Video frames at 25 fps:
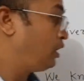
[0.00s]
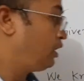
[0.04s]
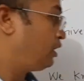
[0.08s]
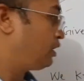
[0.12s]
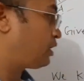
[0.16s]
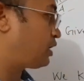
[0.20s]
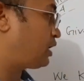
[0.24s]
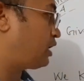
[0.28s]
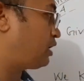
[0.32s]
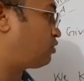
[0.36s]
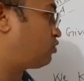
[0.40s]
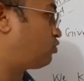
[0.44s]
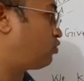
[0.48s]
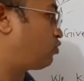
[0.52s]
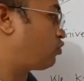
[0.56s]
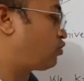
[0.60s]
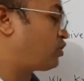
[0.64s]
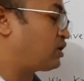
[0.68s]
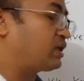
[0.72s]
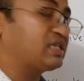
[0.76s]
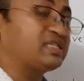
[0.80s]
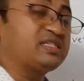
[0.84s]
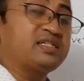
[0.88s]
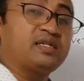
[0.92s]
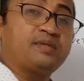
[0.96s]
Now
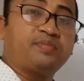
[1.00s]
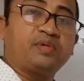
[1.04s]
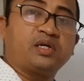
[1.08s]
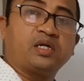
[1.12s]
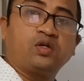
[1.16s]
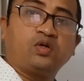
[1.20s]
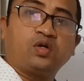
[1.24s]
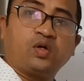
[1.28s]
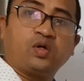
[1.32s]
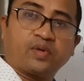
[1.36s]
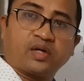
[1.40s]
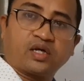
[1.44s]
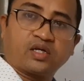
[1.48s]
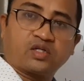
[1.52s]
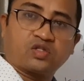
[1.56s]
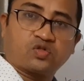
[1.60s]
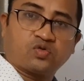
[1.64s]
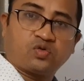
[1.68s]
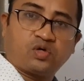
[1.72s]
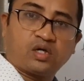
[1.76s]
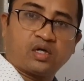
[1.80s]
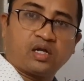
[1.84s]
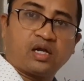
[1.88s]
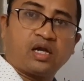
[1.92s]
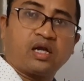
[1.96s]
what is the value of
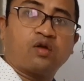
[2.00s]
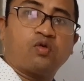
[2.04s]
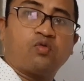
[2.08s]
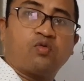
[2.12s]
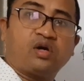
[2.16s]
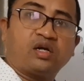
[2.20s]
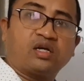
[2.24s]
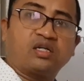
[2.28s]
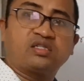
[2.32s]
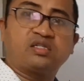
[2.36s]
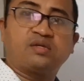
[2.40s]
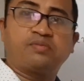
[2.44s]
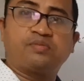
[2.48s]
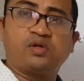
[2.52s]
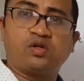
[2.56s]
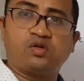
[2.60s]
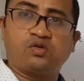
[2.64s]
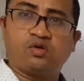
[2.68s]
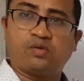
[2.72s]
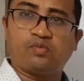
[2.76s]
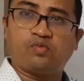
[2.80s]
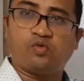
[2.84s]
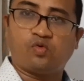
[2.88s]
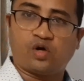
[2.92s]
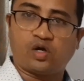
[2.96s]
x1 and what is the value
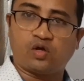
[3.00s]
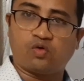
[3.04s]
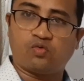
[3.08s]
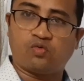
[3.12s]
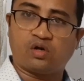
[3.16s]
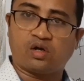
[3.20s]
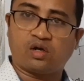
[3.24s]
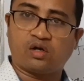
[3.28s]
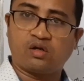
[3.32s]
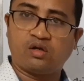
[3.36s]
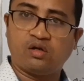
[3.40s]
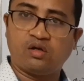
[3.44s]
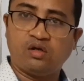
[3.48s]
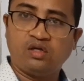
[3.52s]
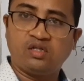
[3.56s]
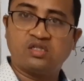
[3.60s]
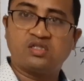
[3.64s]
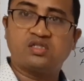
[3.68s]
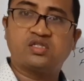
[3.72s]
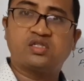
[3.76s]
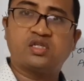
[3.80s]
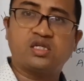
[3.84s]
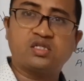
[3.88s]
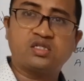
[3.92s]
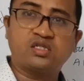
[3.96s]
of y1?
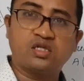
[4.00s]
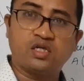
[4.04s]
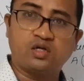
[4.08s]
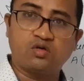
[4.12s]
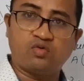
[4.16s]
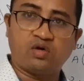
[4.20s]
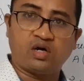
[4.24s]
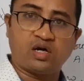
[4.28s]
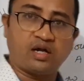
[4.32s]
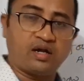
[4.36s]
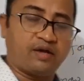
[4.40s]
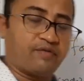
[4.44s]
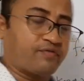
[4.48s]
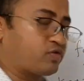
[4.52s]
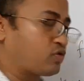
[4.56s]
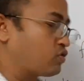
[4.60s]
Just now I have